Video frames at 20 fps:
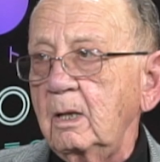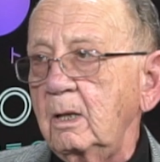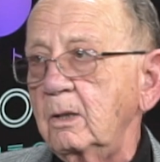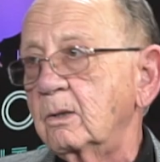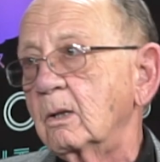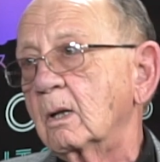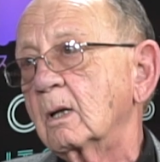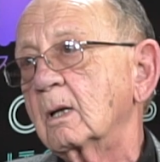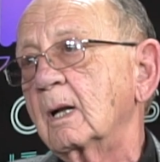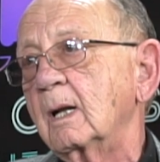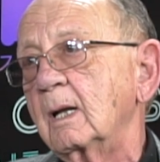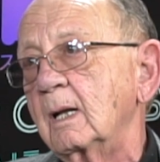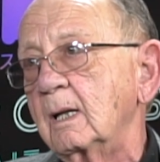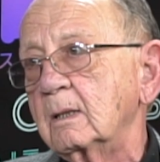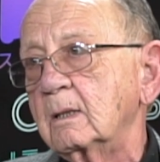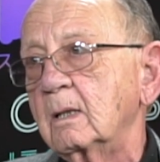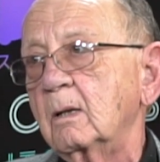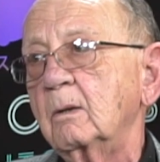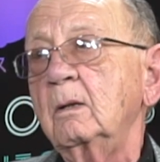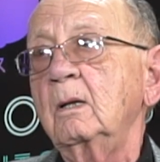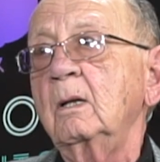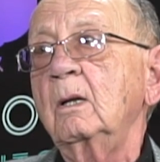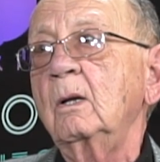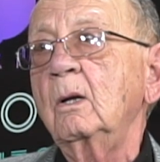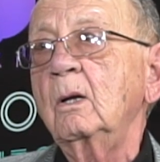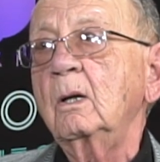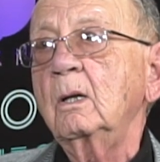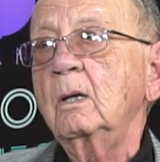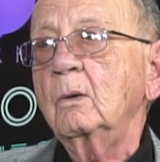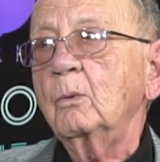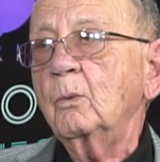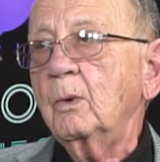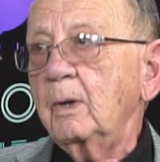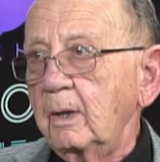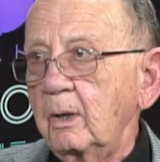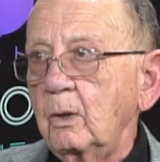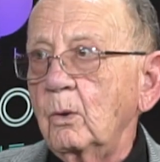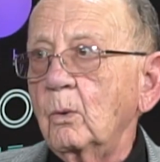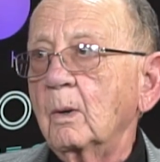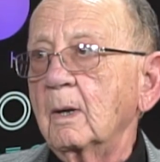thought I had the
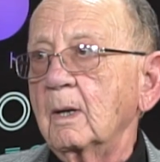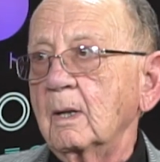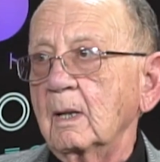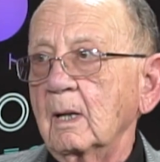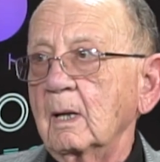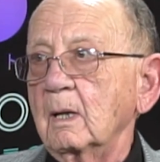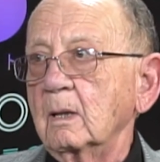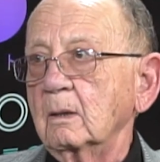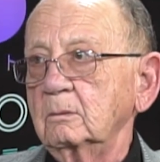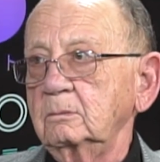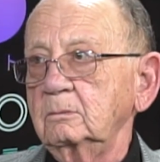radio on loud.